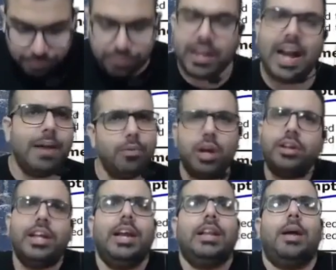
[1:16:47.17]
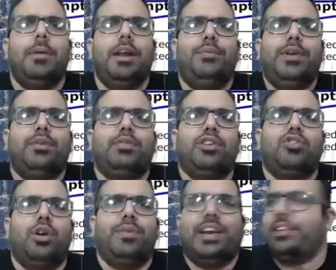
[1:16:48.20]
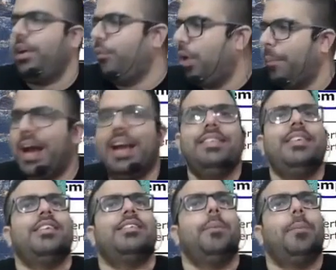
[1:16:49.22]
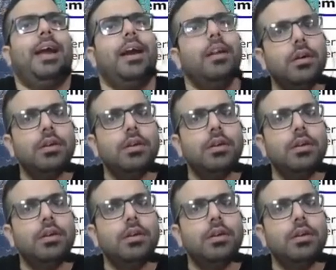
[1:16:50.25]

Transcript: I have not taken the benefit of this notification for my IGST paid